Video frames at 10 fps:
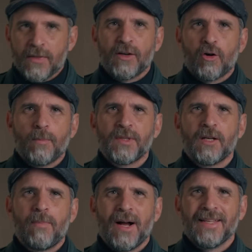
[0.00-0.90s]
The
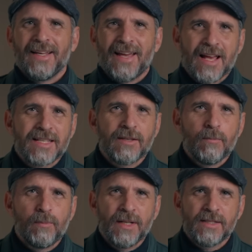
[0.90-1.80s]
Coptic binding has
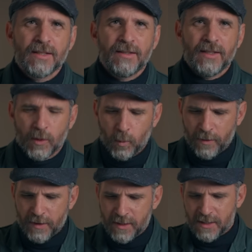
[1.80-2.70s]
simplicity
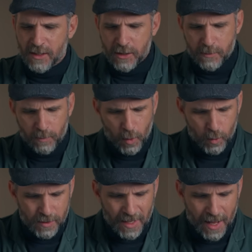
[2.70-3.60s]
with its
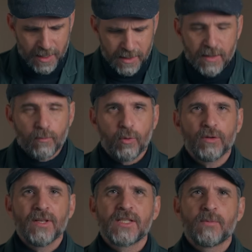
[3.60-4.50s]
exposed,
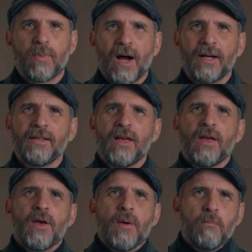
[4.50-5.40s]
unsupported spine.
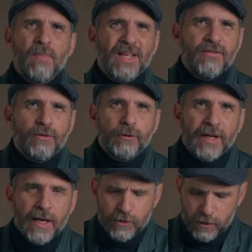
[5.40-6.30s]
Many
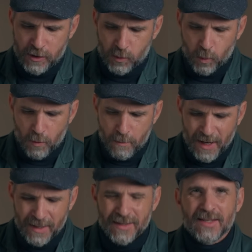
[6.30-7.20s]
variations were
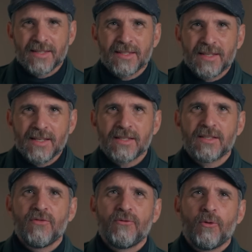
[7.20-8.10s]
made since
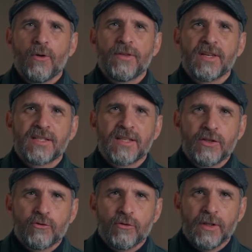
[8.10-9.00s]
the 4th
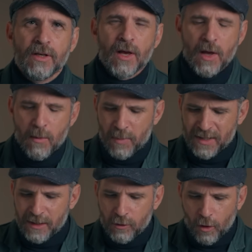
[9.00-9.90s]
century,
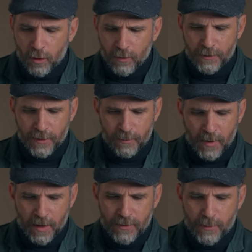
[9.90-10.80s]
but in all of
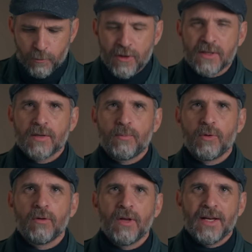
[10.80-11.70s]
them, the
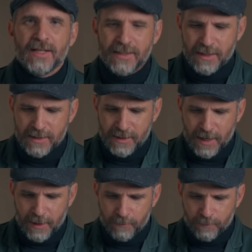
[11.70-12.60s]
principle is the
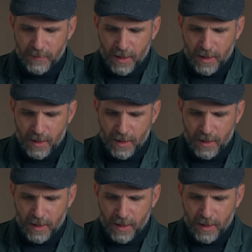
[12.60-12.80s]
same.